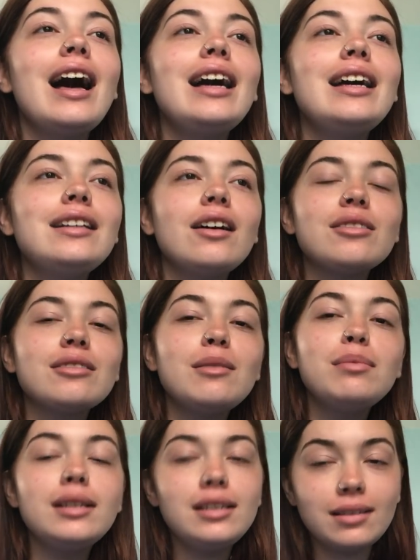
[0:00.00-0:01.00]
and also
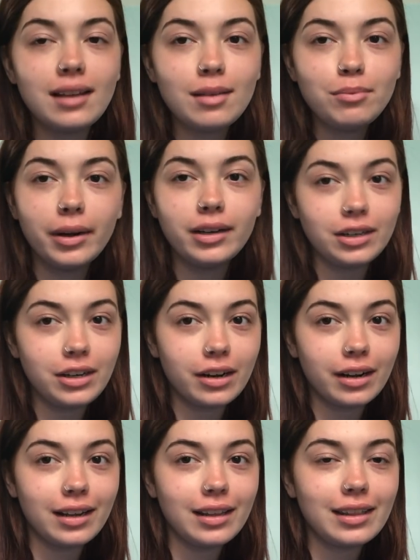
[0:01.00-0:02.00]
please tell Brendon Urie